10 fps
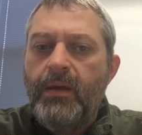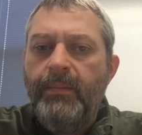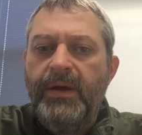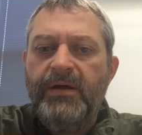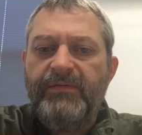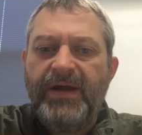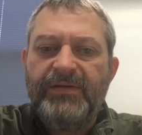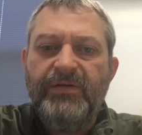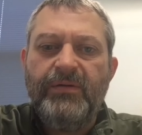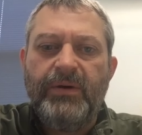But if I
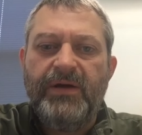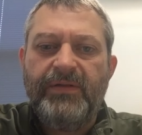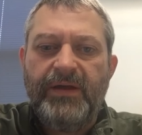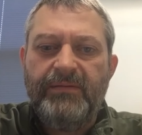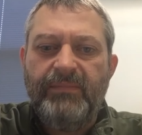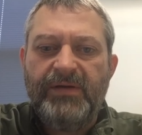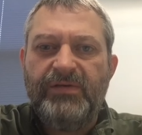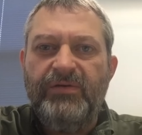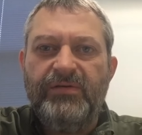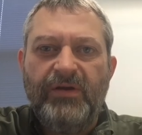get tuna breath, my
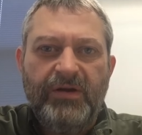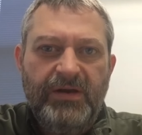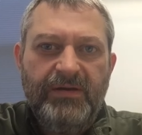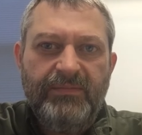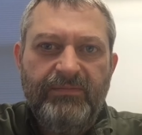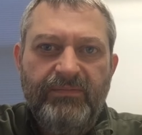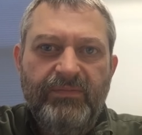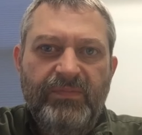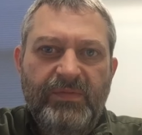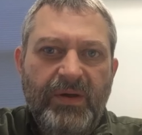students don't need to
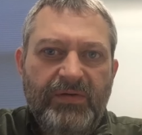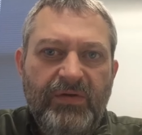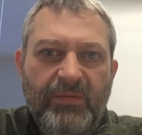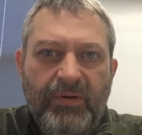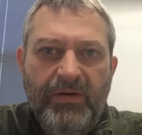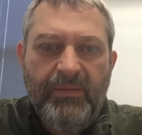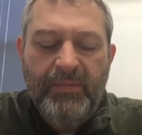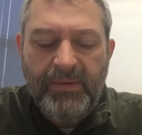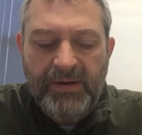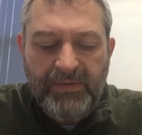smell tuna breath on
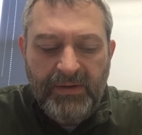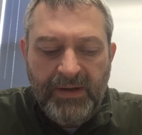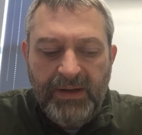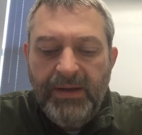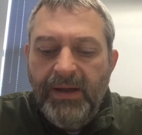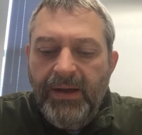my breath all day.